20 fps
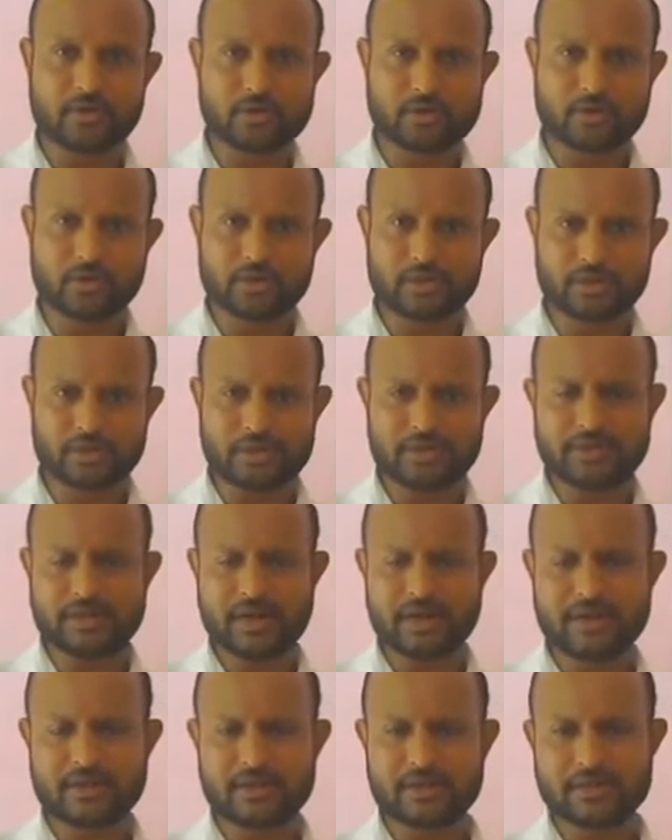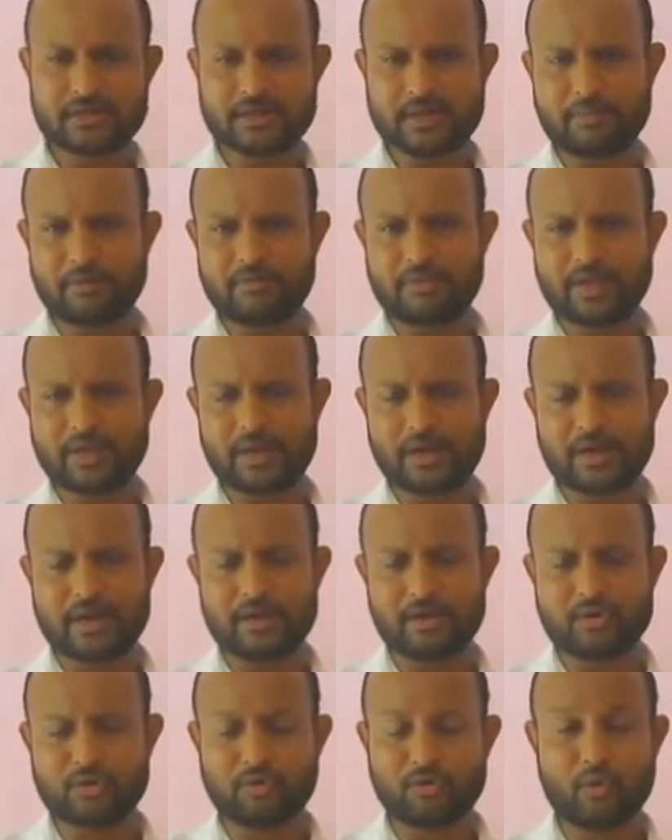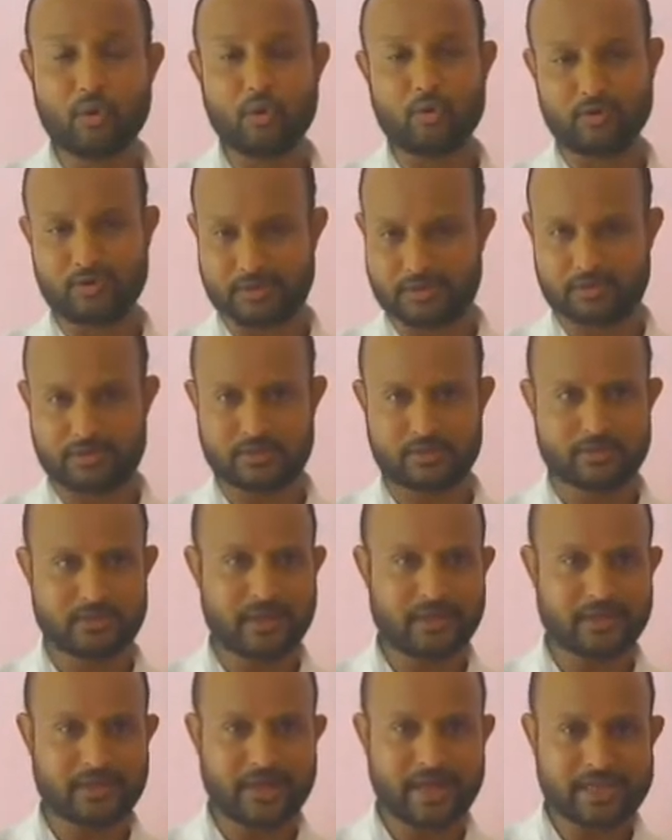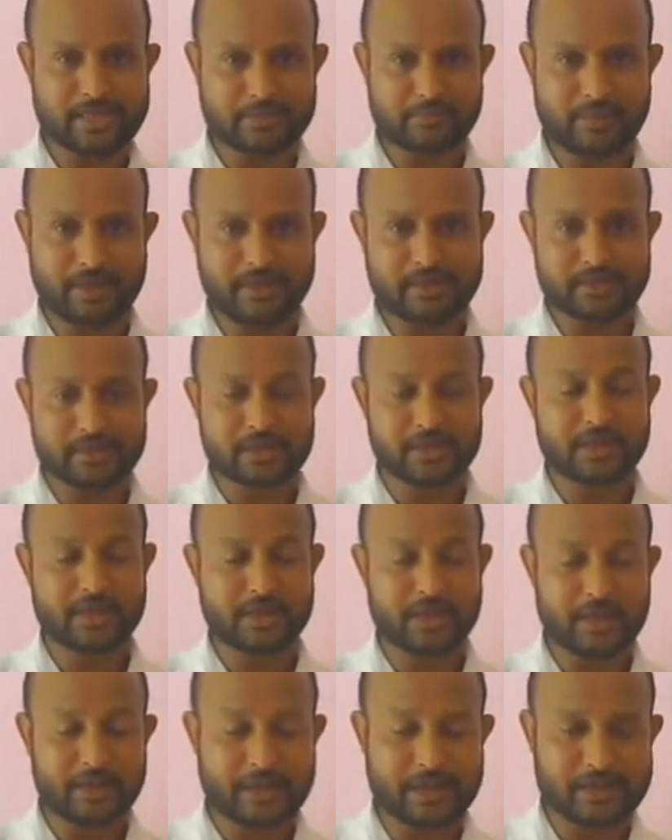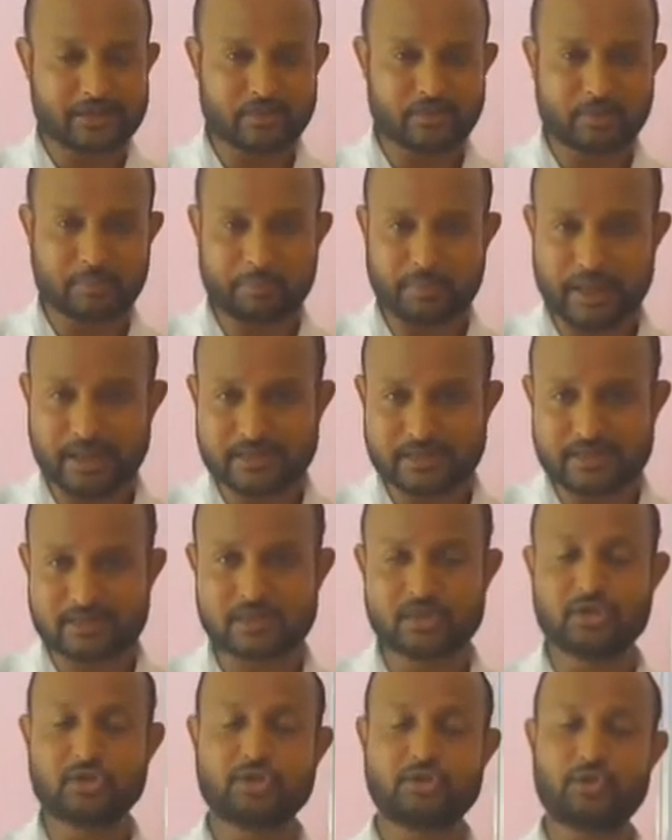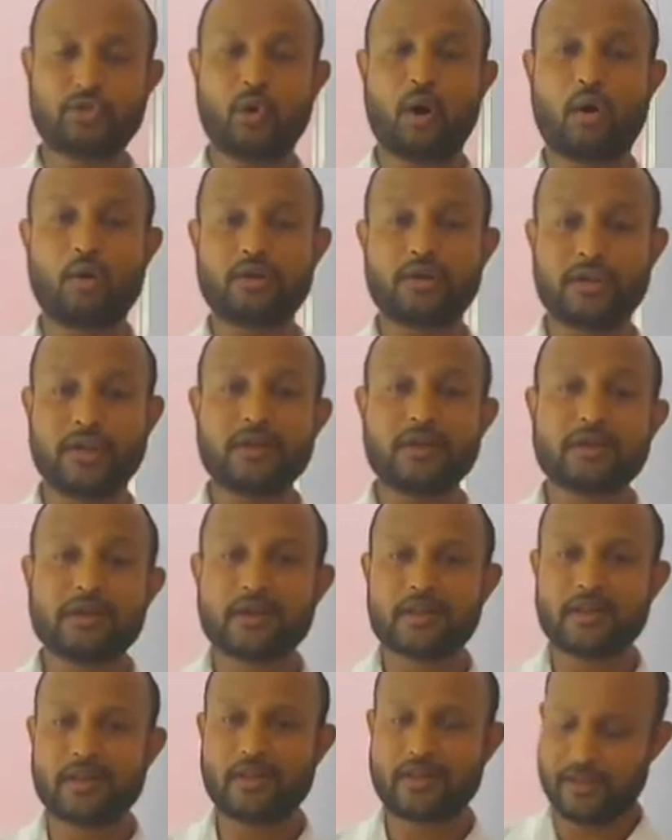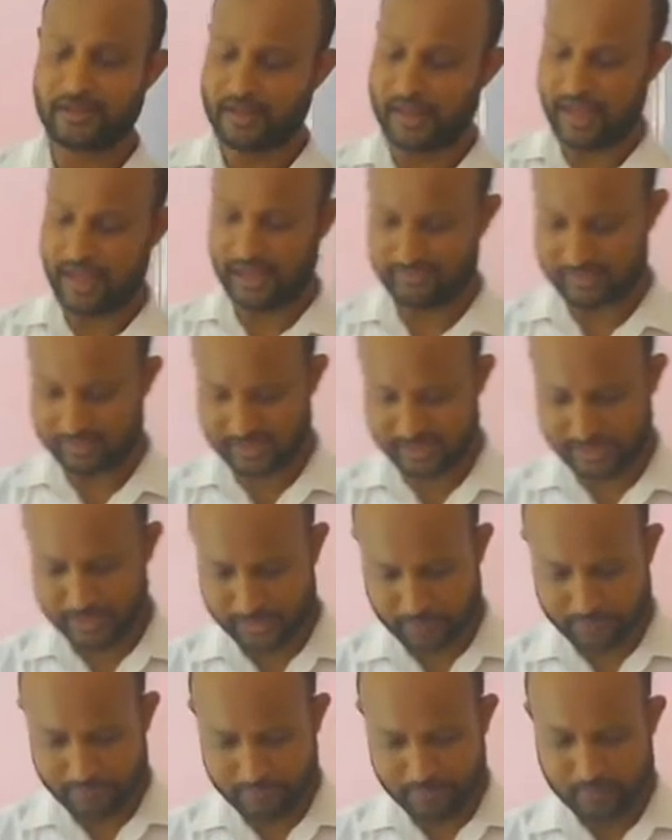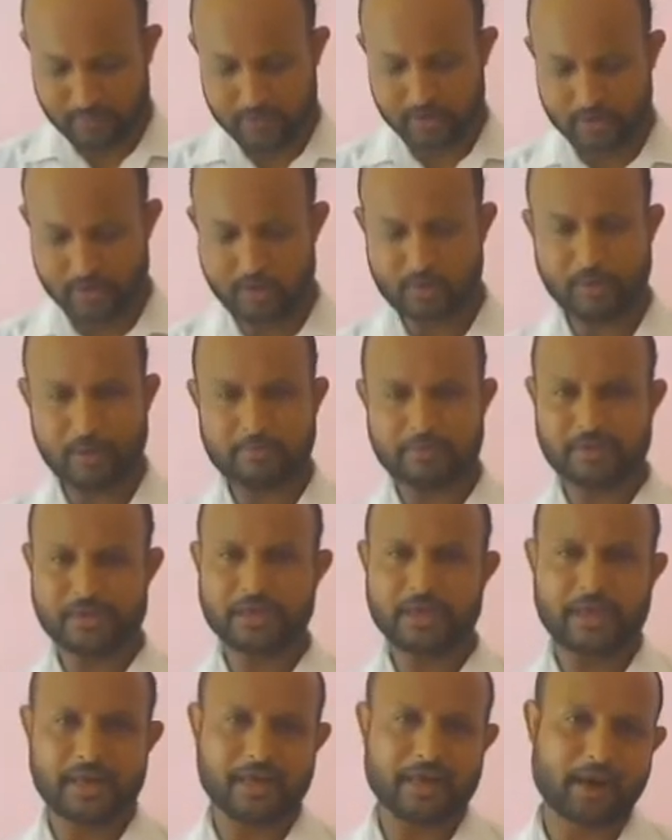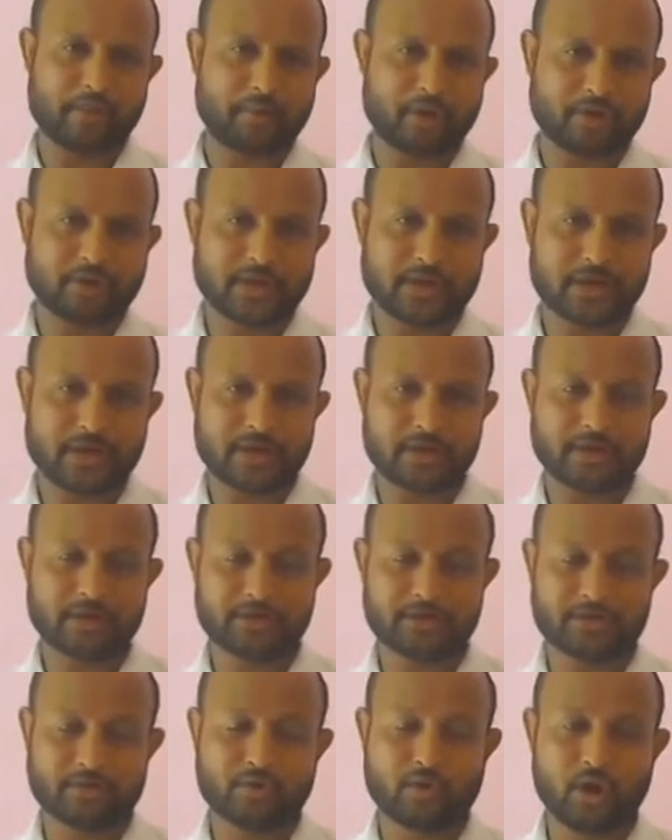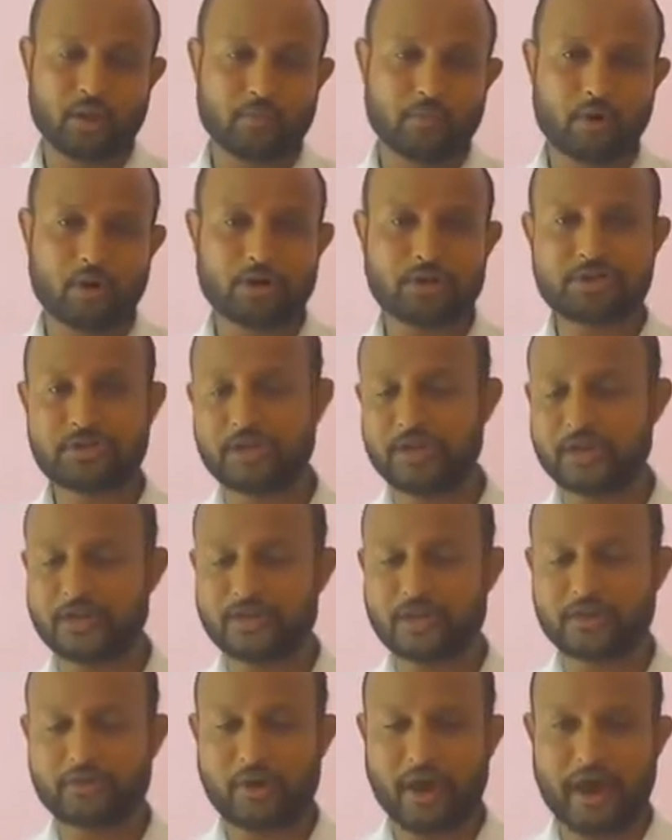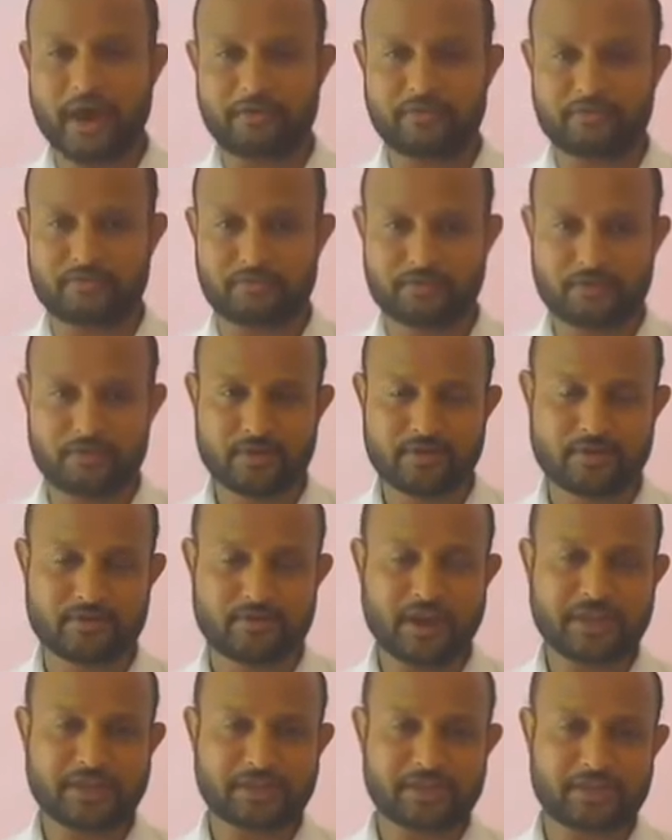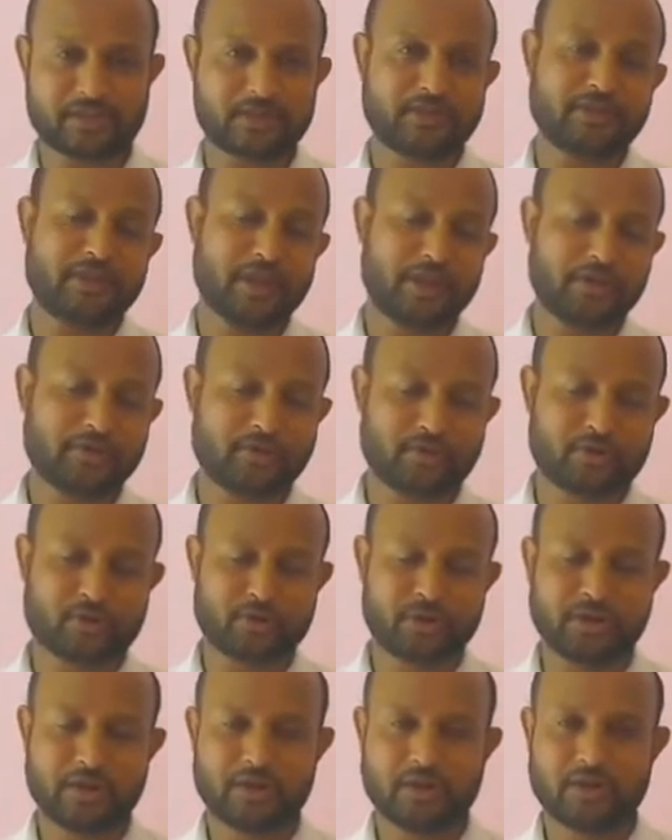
So these are some of the growths that takes place in case of the plants throughout their lives. You might be thinking about the golmohar tree that you have right near your